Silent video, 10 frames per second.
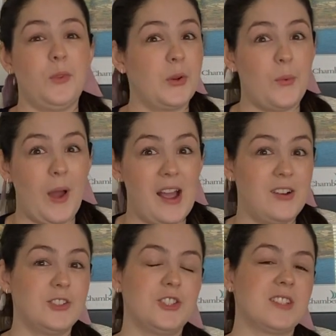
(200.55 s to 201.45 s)
a little
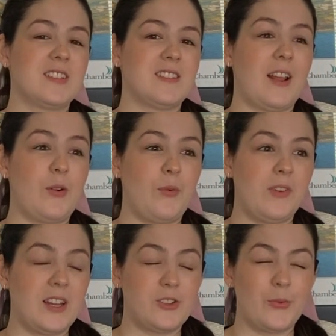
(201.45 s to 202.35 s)
while, just because I
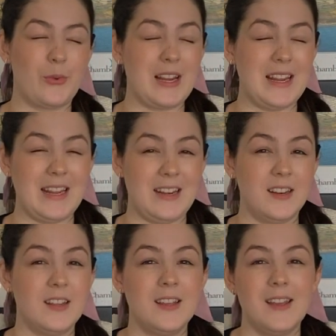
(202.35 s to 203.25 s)
don't get to
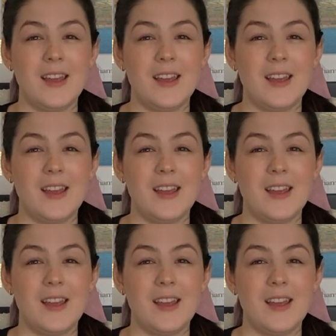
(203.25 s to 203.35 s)
read